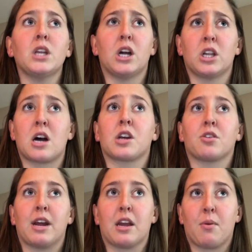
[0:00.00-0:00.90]
a lot of
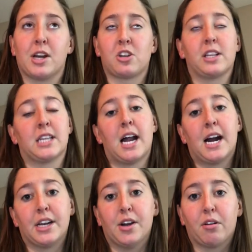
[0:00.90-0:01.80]
great questions that
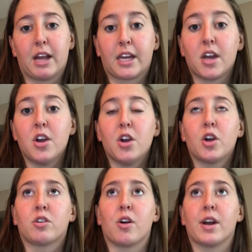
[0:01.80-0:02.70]
I know, like
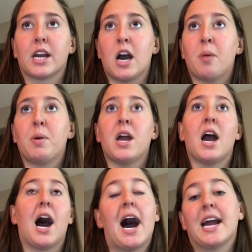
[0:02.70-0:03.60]
growing up,
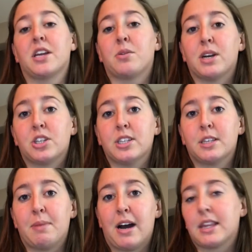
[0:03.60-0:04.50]
I had questions
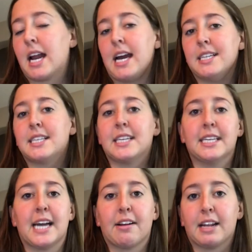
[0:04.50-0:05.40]
about that I had to sit
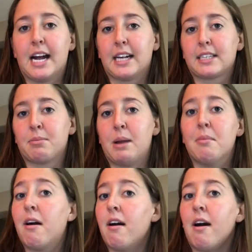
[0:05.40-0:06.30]
down and ask my
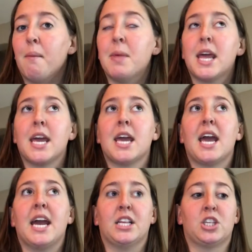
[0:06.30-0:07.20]
mom.
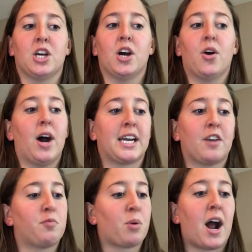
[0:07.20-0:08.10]
And so I
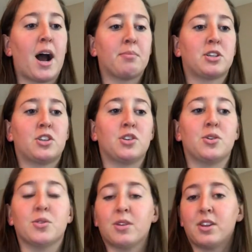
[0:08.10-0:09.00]
give props
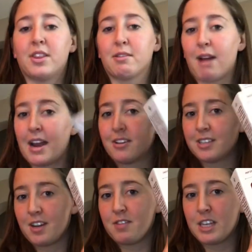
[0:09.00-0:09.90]
to the
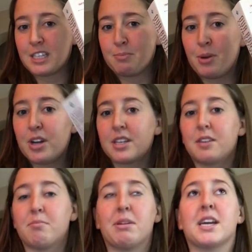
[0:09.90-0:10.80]
writers of this book
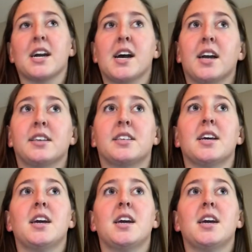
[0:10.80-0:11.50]
because